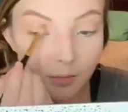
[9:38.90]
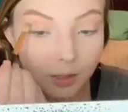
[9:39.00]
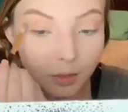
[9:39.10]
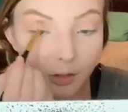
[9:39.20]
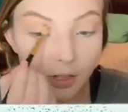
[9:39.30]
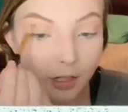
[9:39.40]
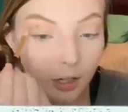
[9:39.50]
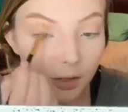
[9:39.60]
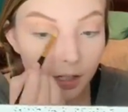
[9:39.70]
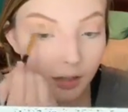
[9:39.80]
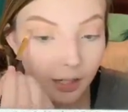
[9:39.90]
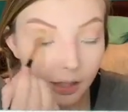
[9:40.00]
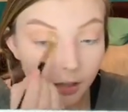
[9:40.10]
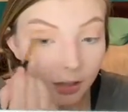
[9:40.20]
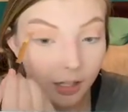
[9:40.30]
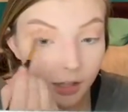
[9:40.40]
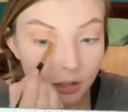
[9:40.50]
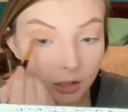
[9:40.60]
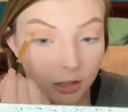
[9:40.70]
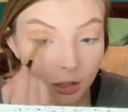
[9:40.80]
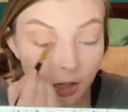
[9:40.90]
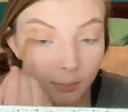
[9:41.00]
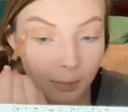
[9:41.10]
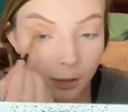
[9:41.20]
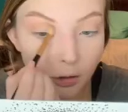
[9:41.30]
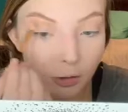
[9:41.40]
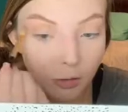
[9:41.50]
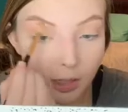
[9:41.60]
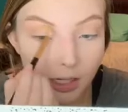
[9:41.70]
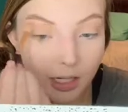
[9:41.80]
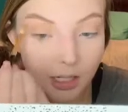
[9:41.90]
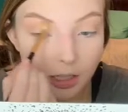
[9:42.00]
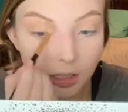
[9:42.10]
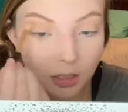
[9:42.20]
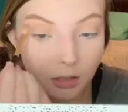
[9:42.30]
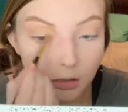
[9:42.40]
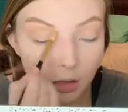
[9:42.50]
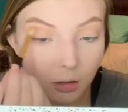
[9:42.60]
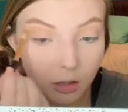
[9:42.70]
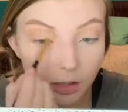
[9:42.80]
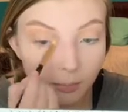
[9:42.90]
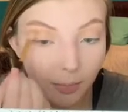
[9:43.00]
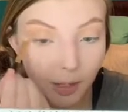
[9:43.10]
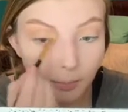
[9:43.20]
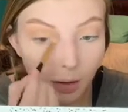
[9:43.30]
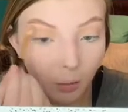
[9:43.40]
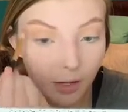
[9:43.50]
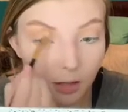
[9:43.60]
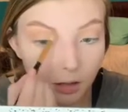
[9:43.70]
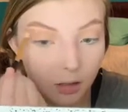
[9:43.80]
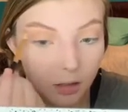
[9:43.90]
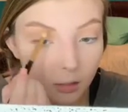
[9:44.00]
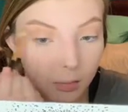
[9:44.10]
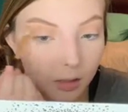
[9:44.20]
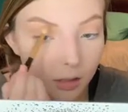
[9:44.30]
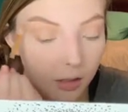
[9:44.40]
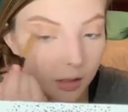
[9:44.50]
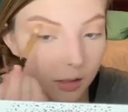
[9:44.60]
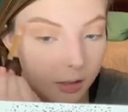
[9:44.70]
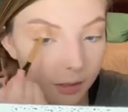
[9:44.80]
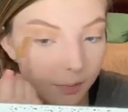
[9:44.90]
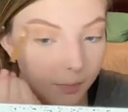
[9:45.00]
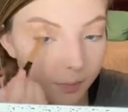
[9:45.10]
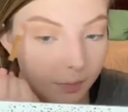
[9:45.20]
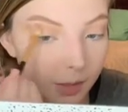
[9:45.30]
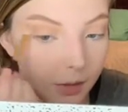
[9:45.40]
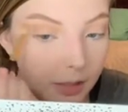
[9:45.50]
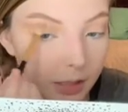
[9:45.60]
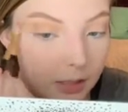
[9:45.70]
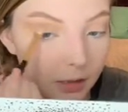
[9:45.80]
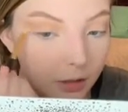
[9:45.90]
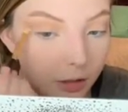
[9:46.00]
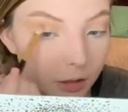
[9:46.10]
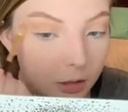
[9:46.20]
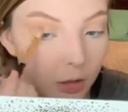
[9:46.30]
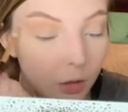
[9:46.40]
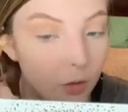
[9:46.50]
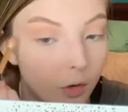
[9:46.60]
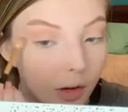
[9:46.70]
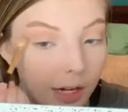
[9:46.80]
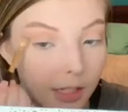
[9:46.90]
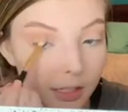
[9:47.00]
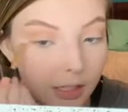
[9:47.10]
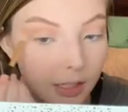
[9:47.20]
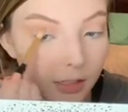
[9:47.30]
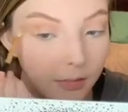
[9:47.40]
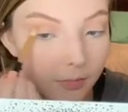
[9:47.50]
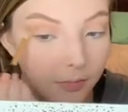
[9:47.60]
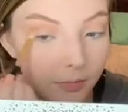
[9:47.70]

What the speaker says: Just going to go in like this and start in my crease and slowly make my way up so it doesn't look too crazy.